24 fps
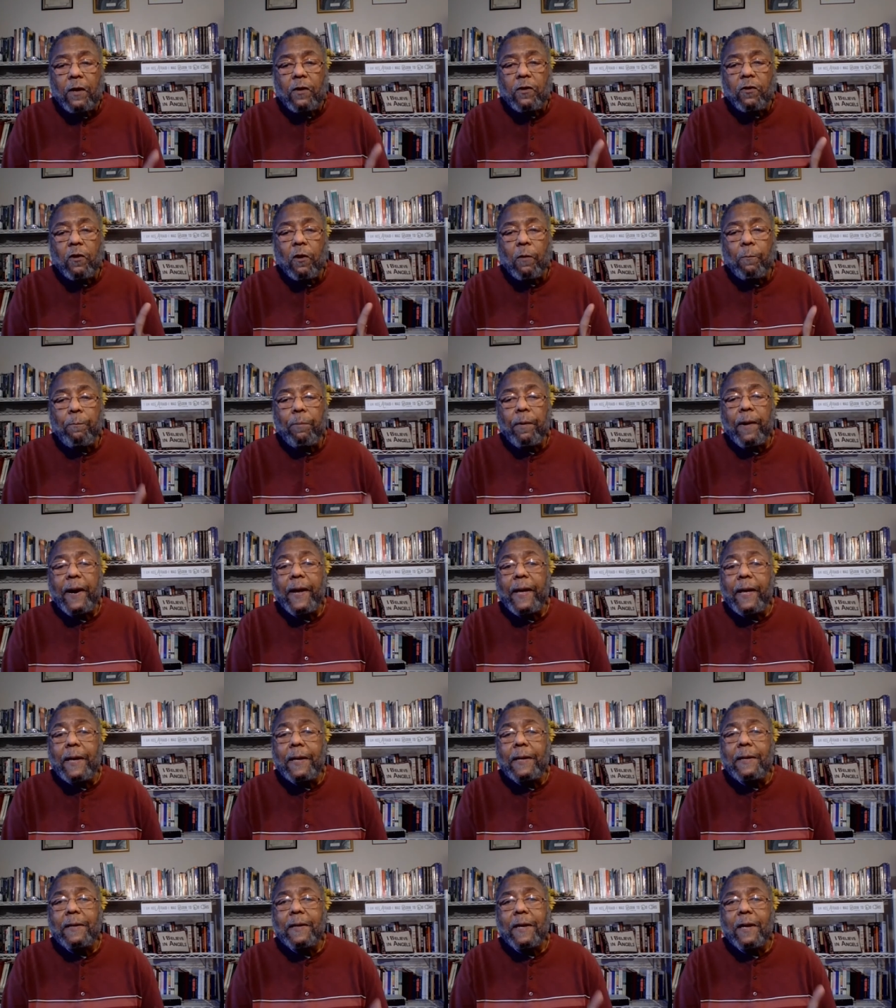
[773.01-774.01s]
your
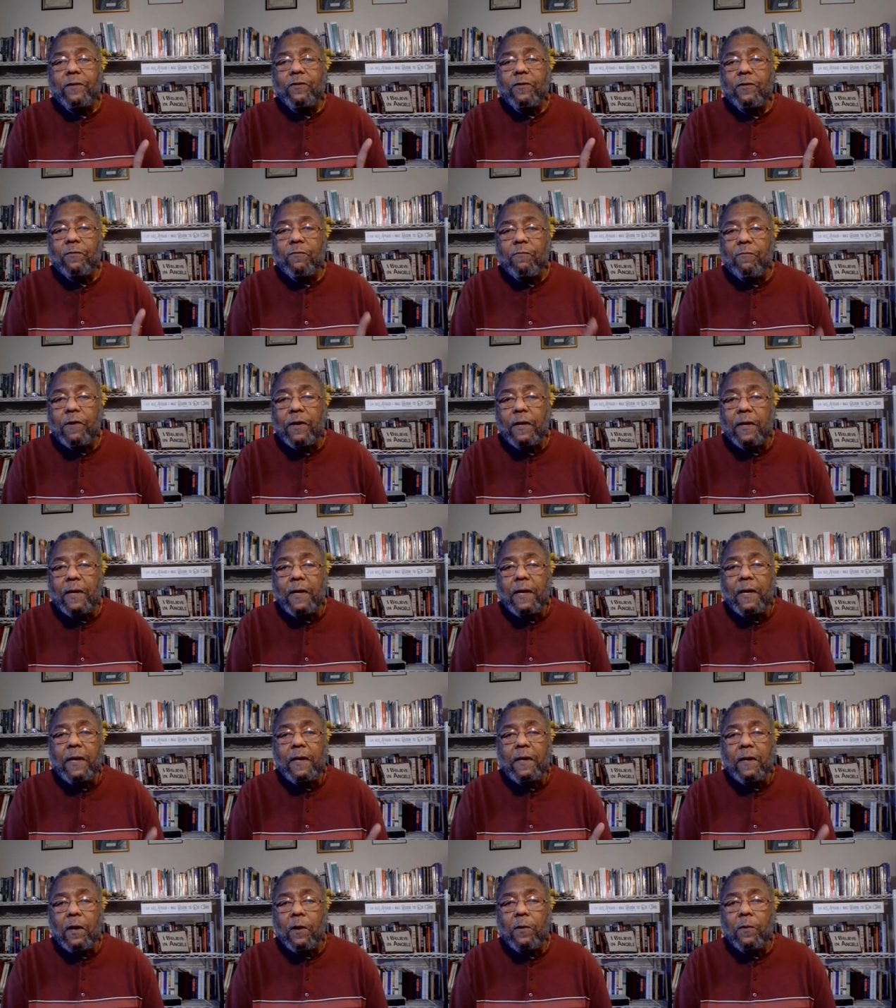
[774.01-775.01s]
brain doesn't
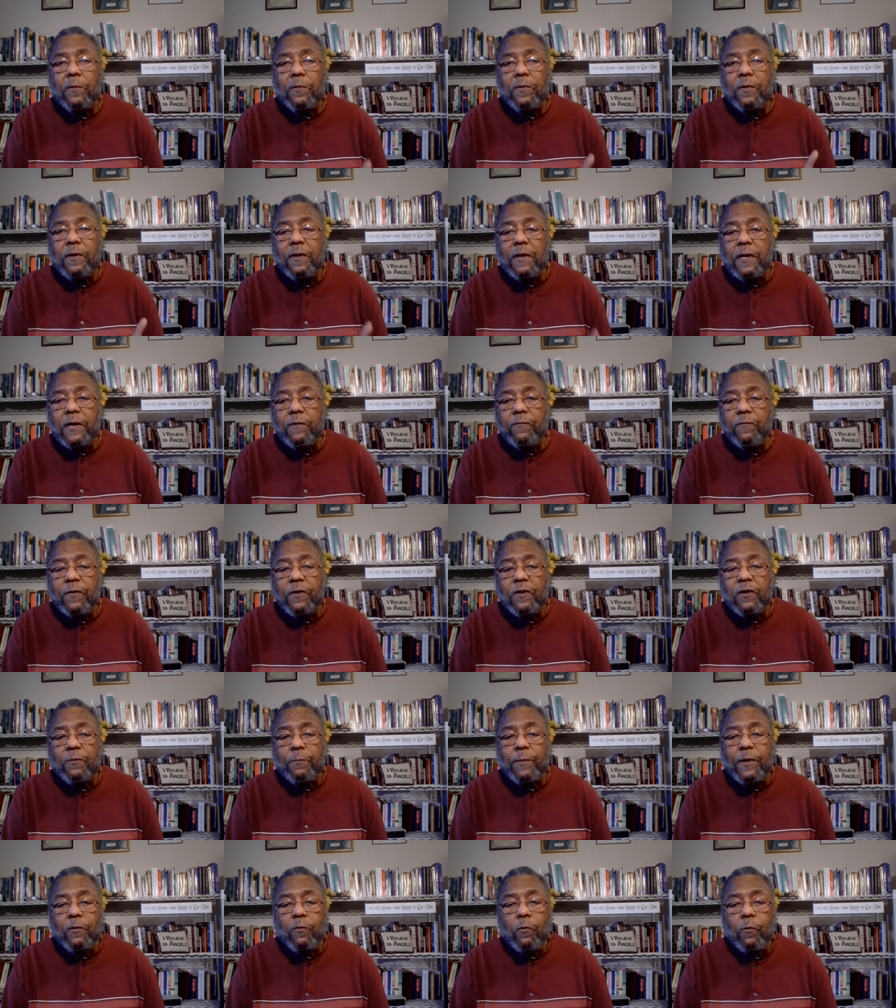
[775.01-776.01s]
really know the
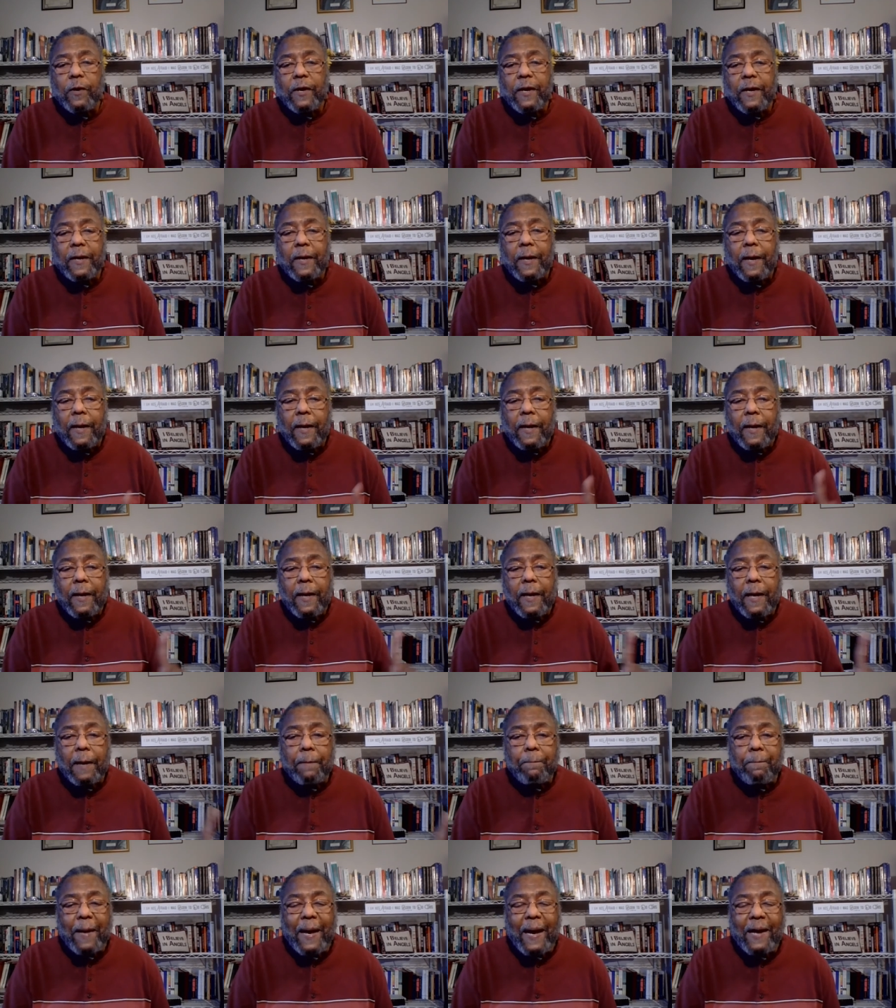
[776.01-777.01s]
difference between
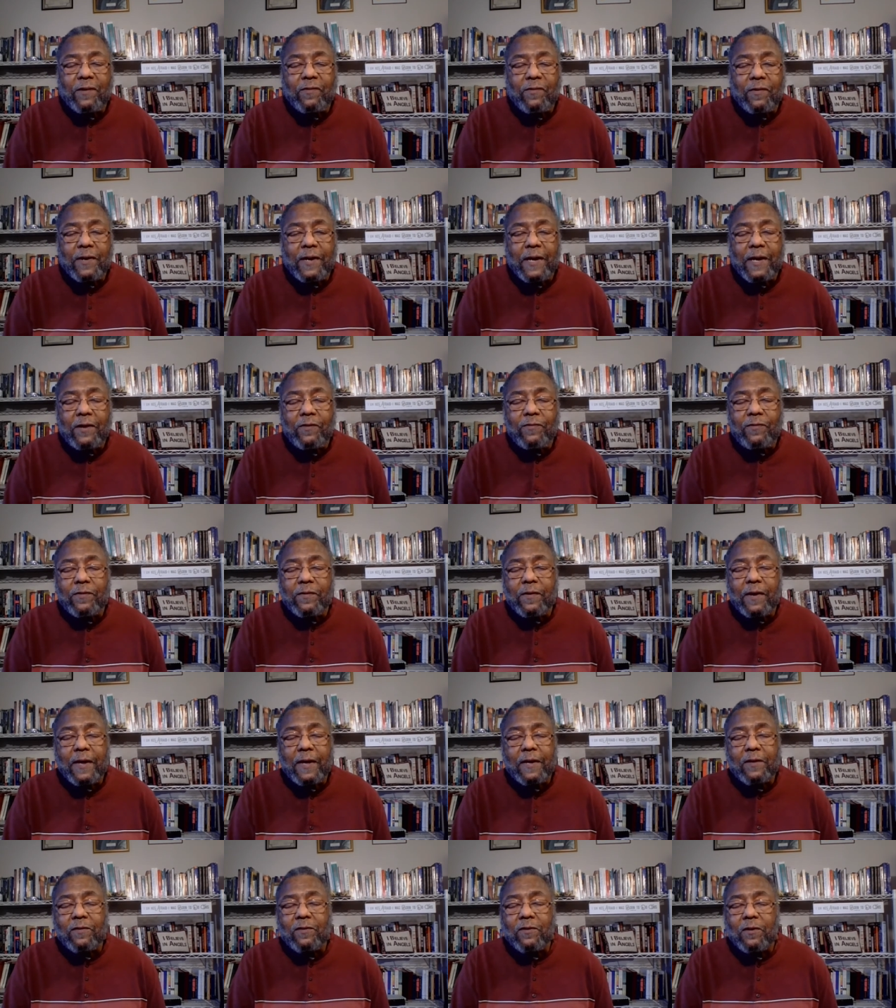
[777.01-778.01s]
imagination
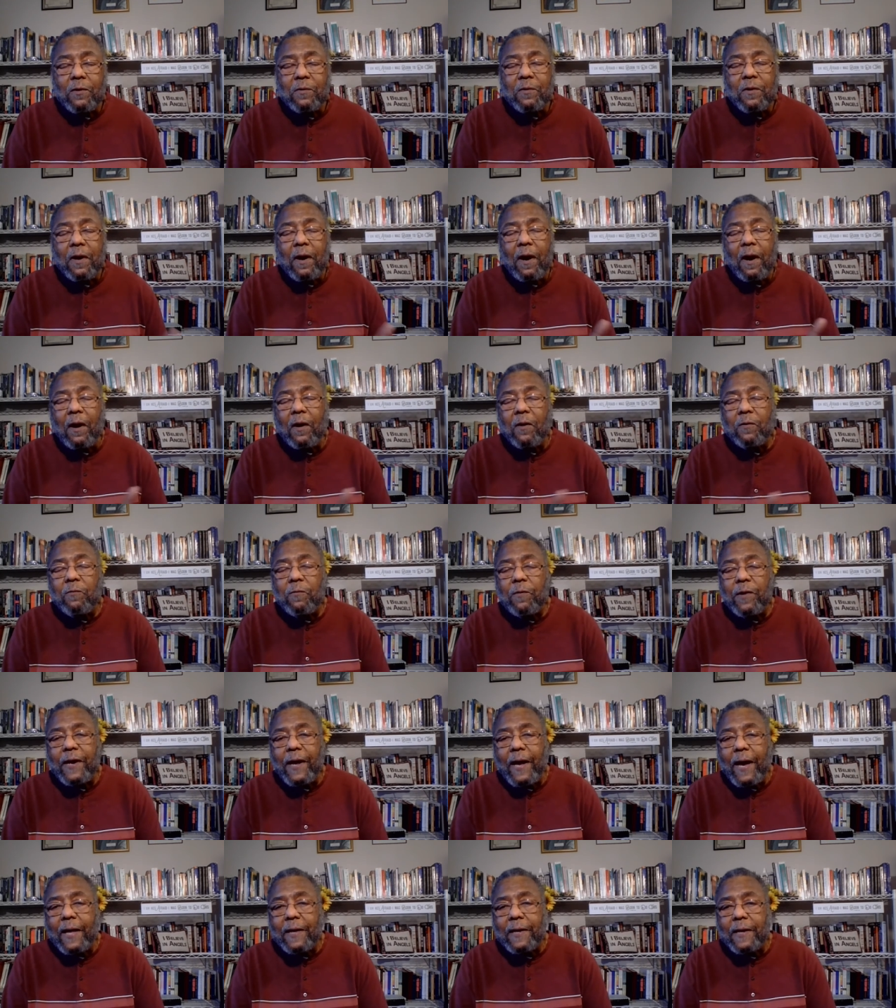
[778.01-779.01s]
and so-called
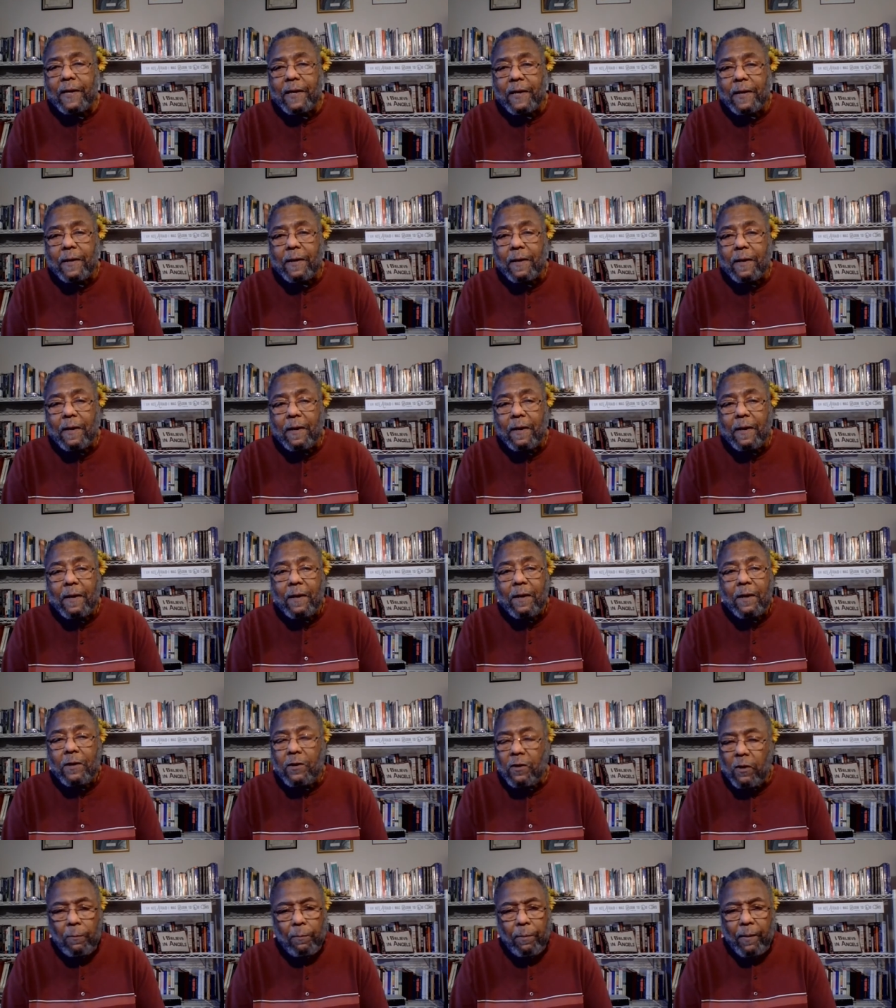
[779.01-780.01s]
reality.
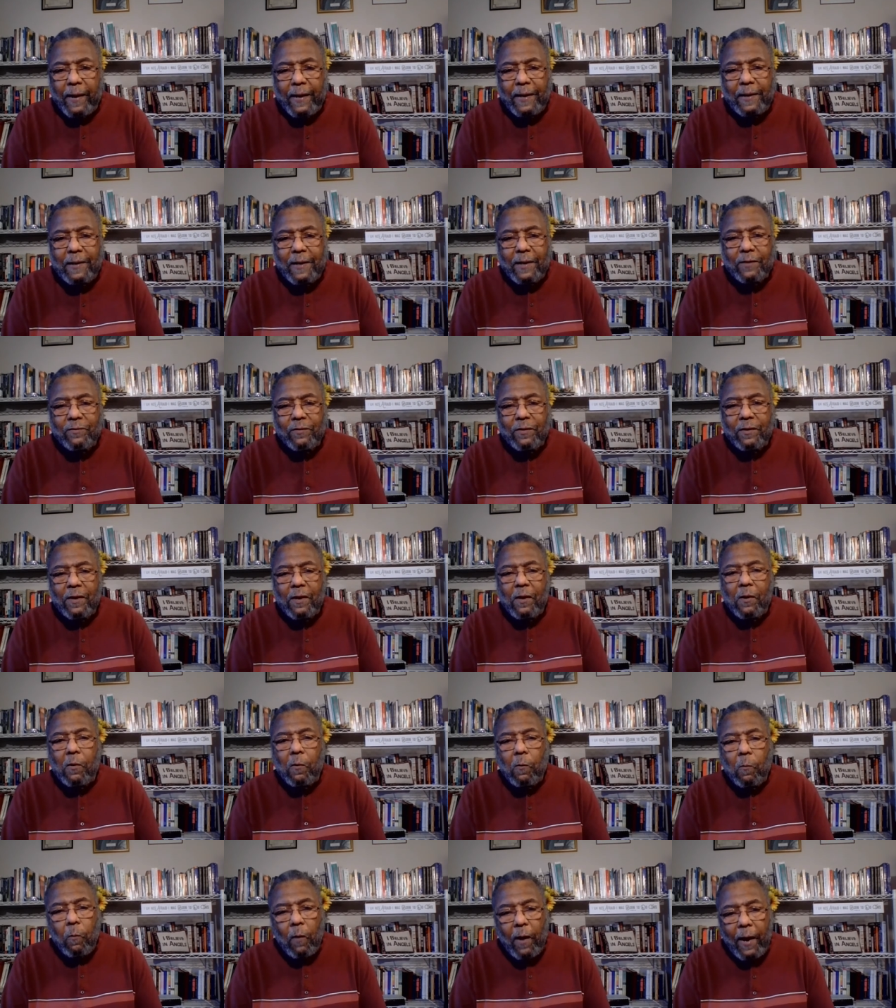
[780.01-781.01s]
Your brain doesn't
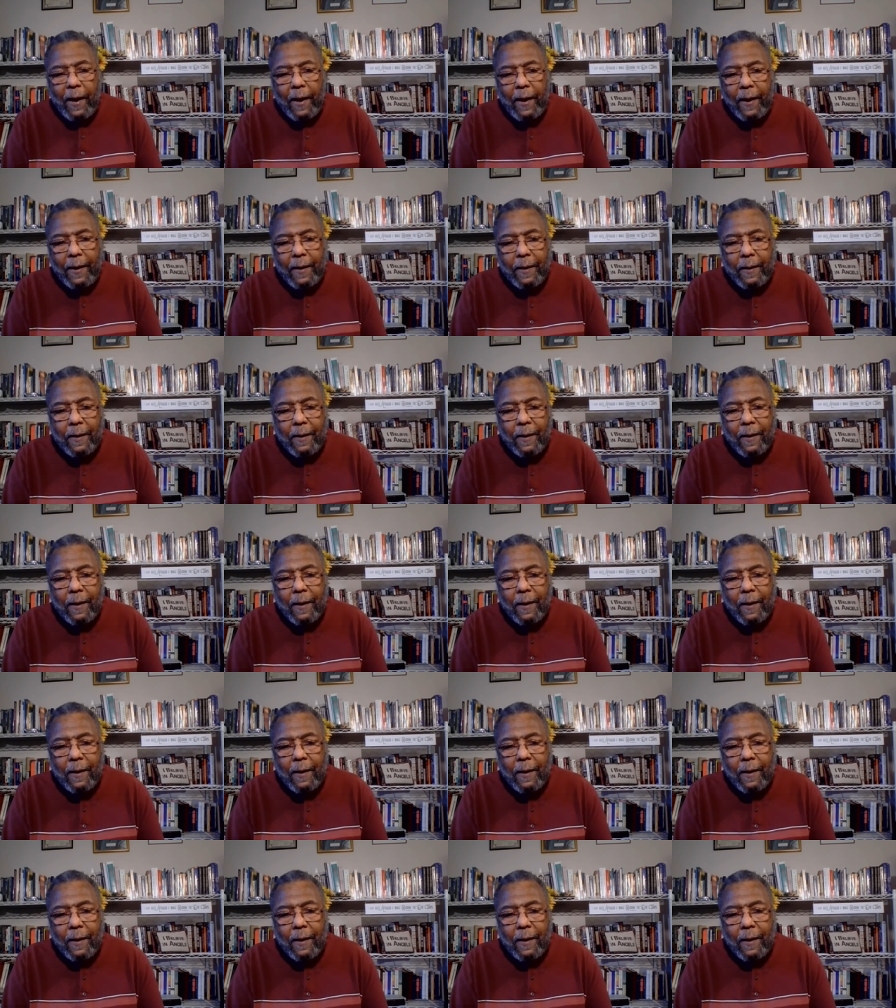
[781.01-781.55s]
know. Why?